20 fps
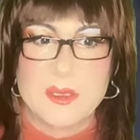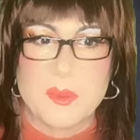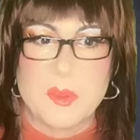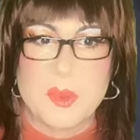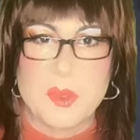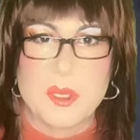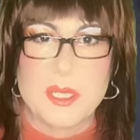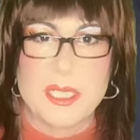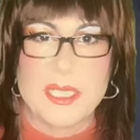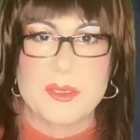Oh,
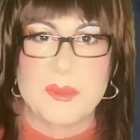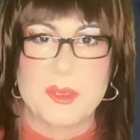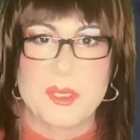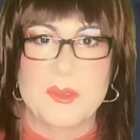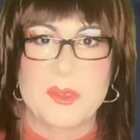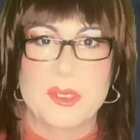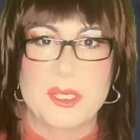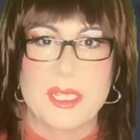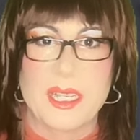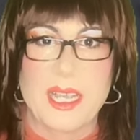boy.
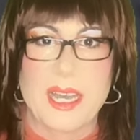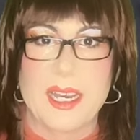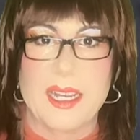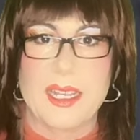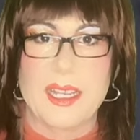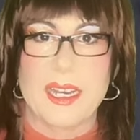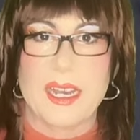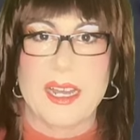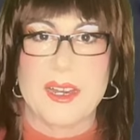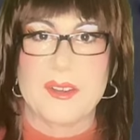We've really got
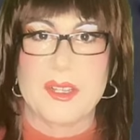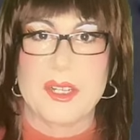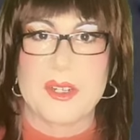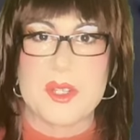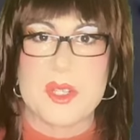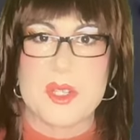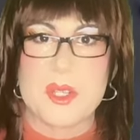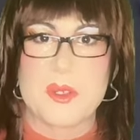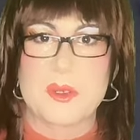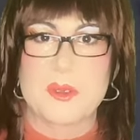to get out of
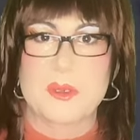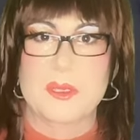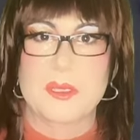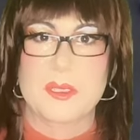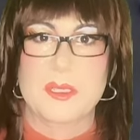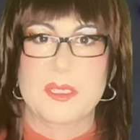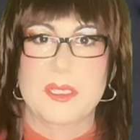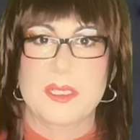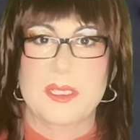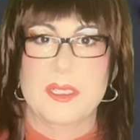here soon.
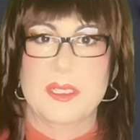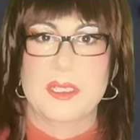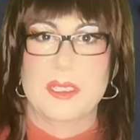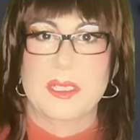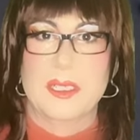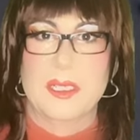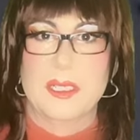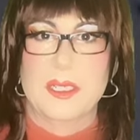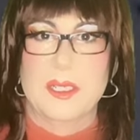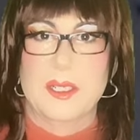
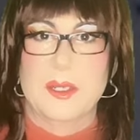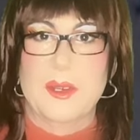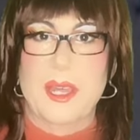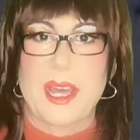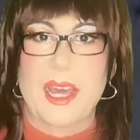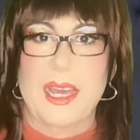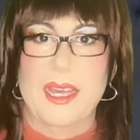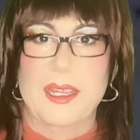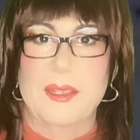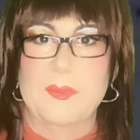
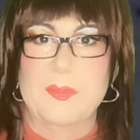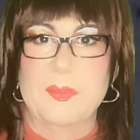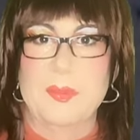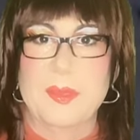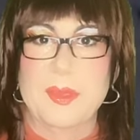Okay.